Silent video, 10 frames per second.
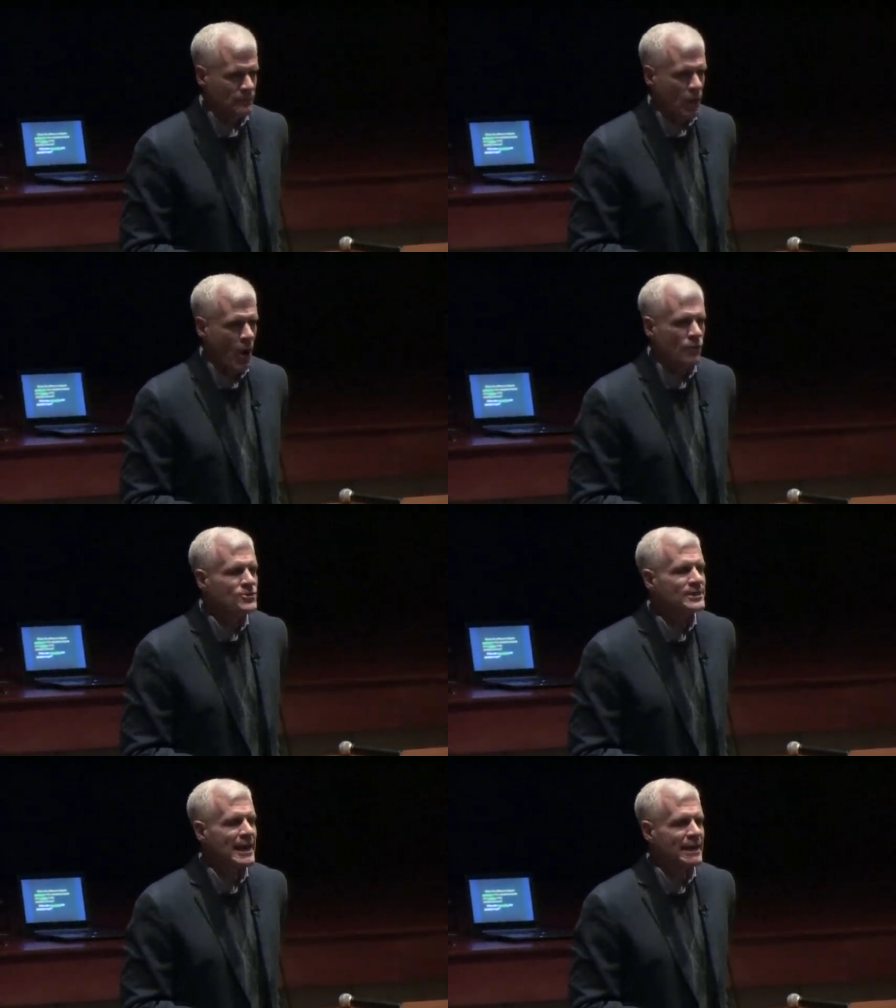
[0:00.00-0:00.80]
All
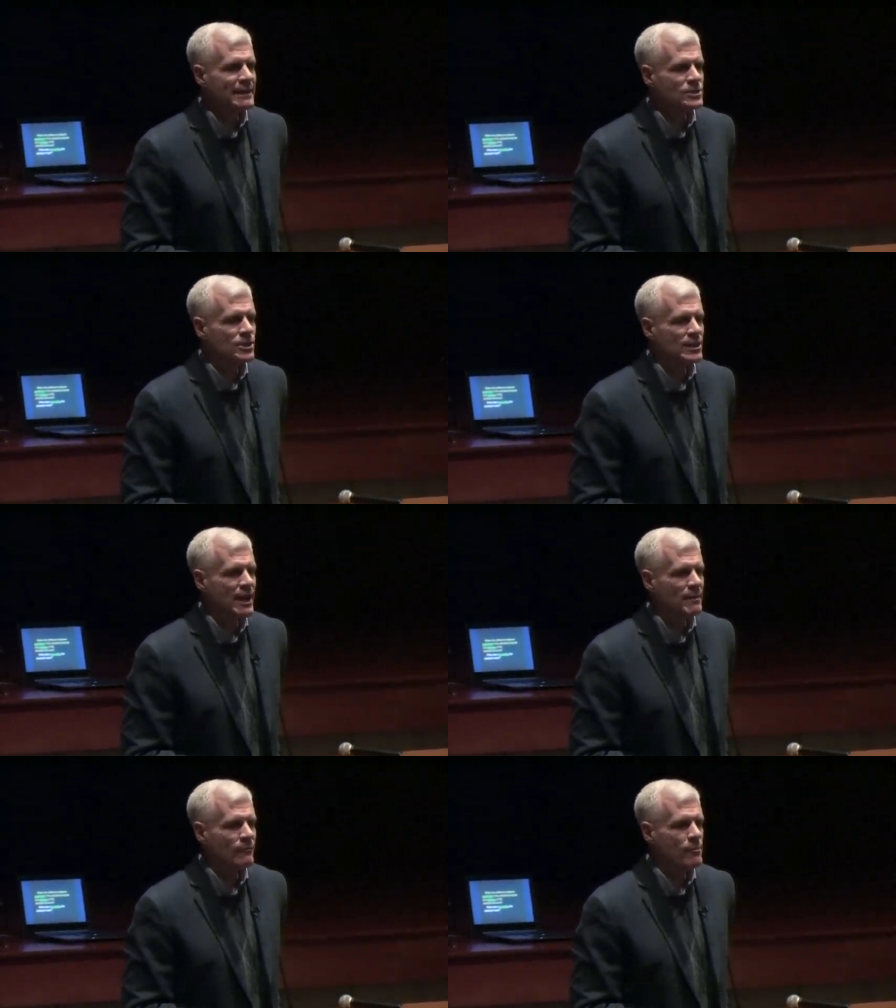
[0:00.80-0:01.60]
these candidates could
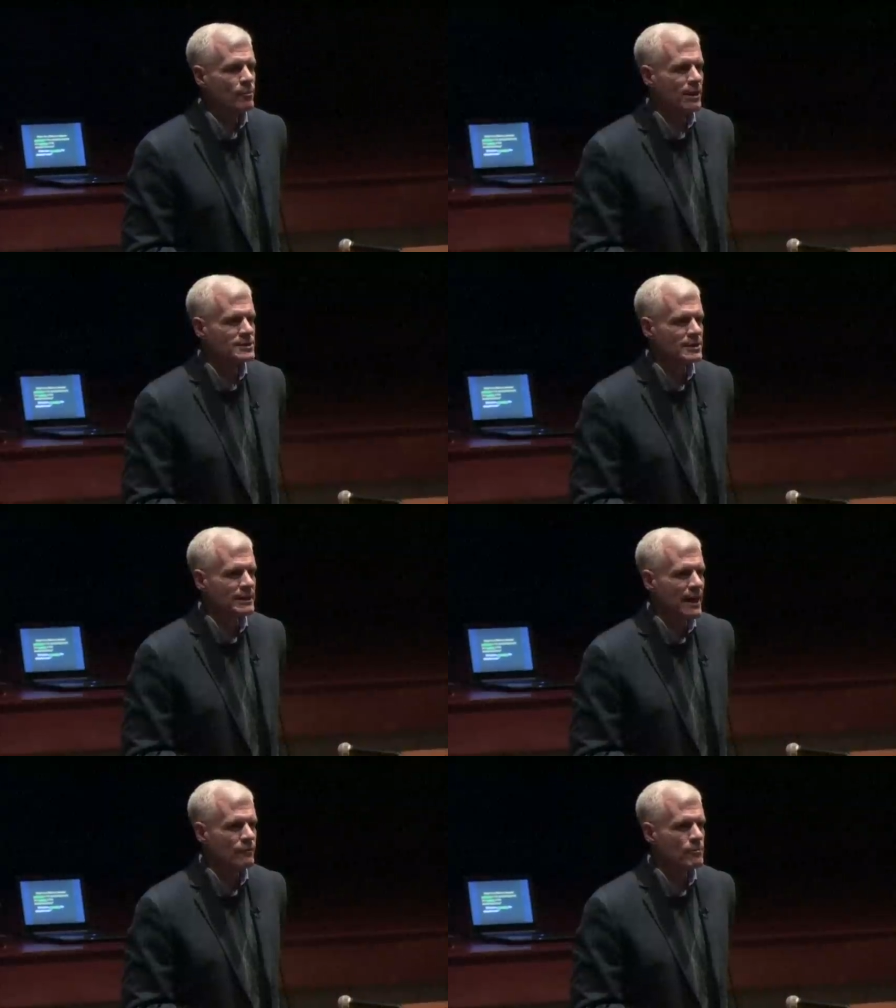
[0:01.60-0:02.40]
name every
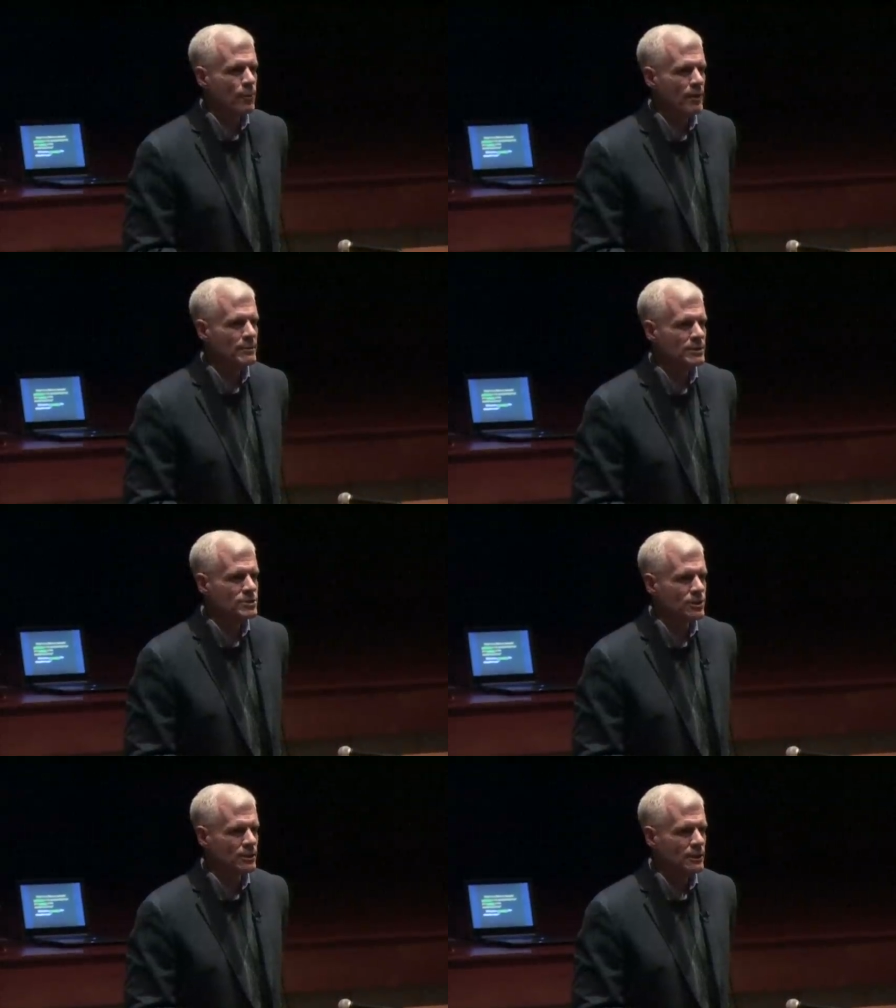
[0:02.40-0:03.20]
president, every prime
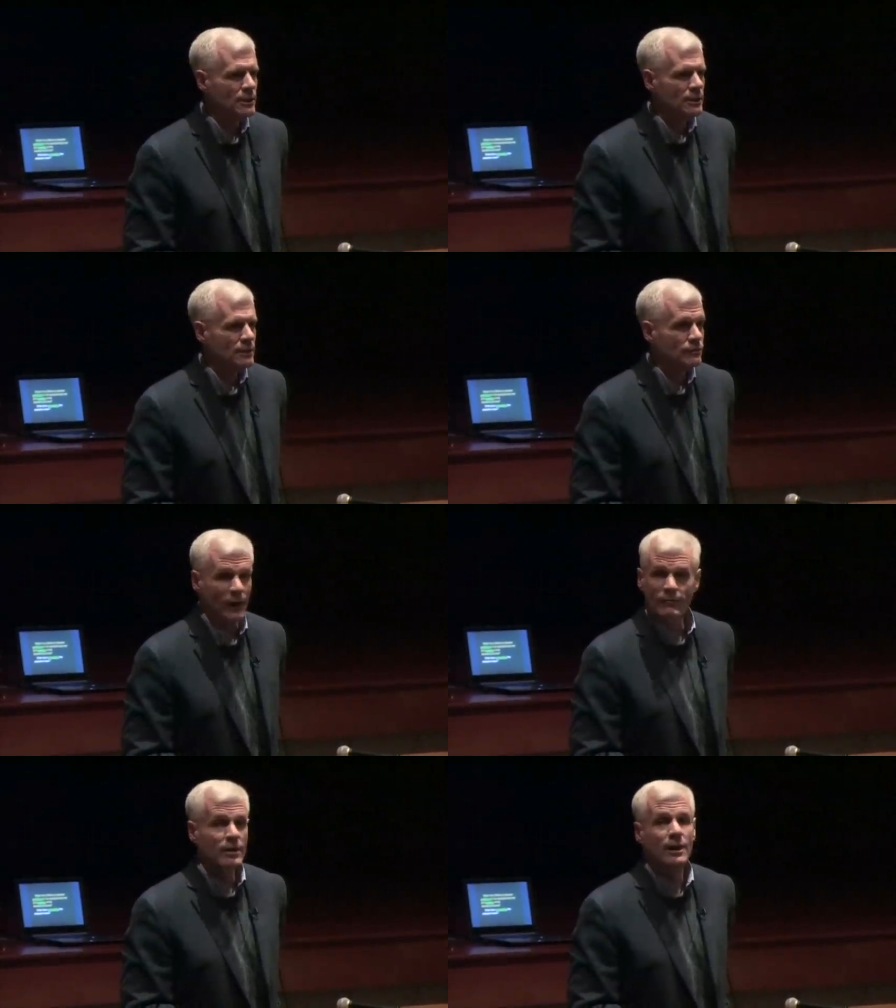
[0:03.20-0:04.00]
minister
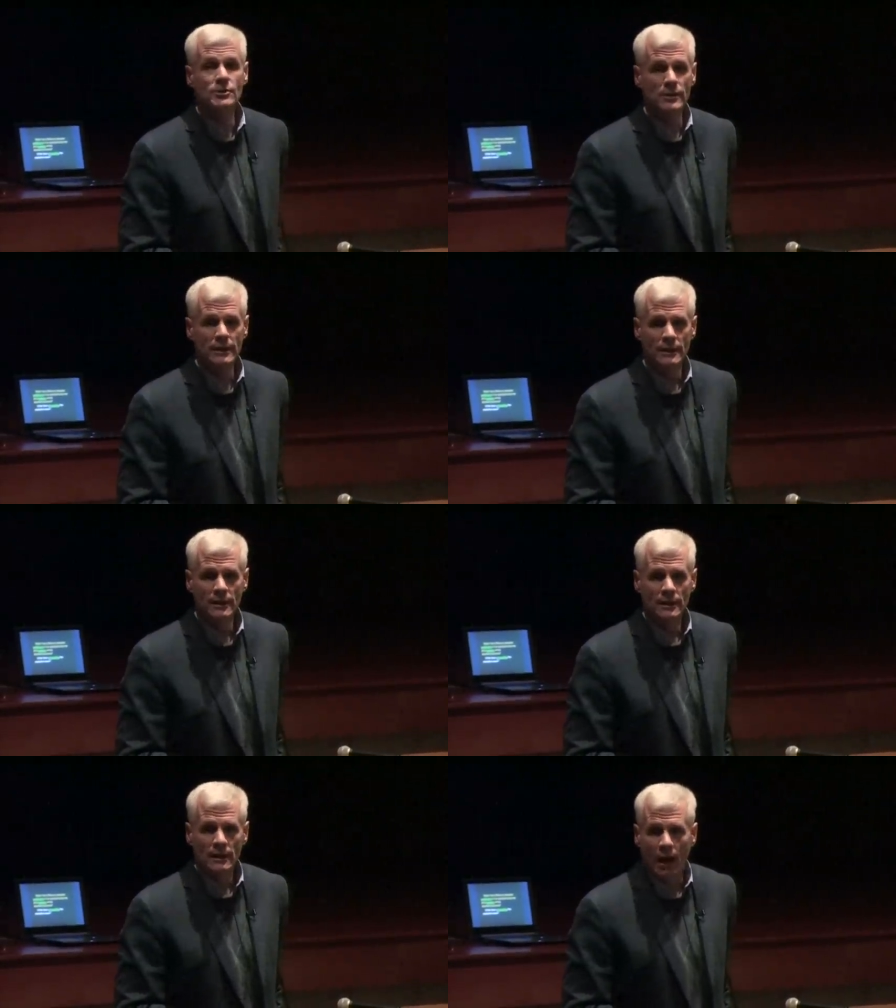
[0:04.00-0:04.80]
for every country,
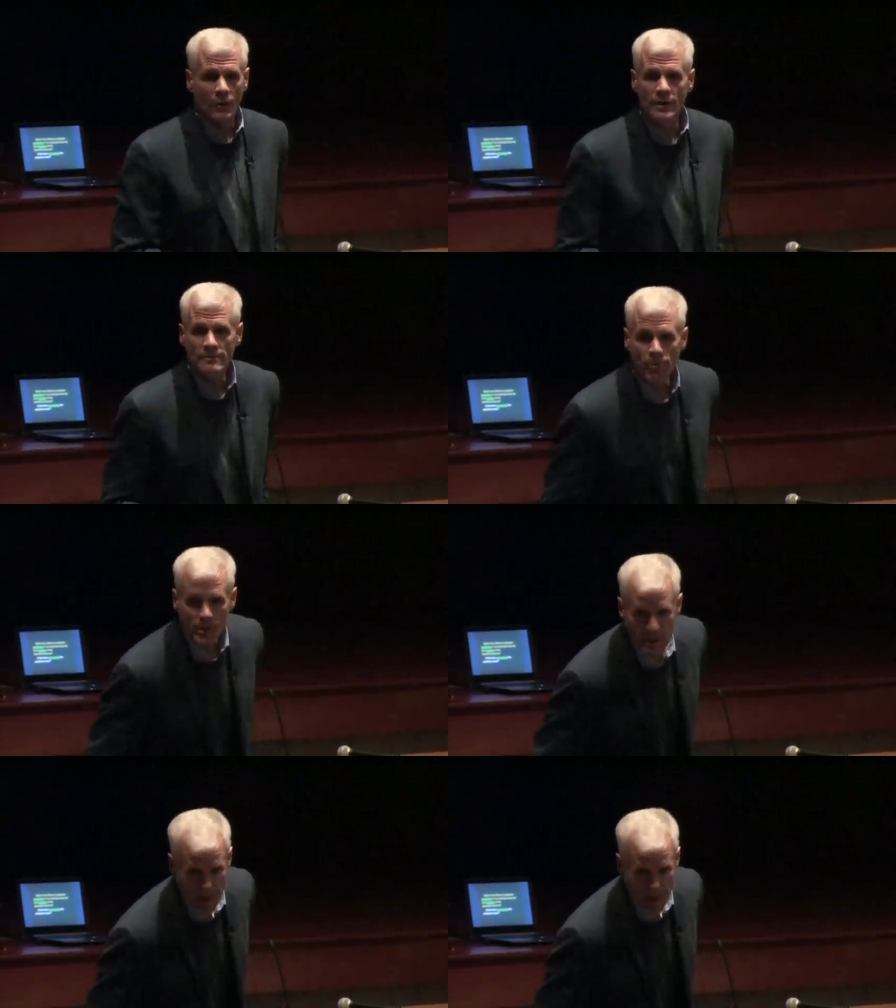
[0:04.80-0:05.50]
all the imports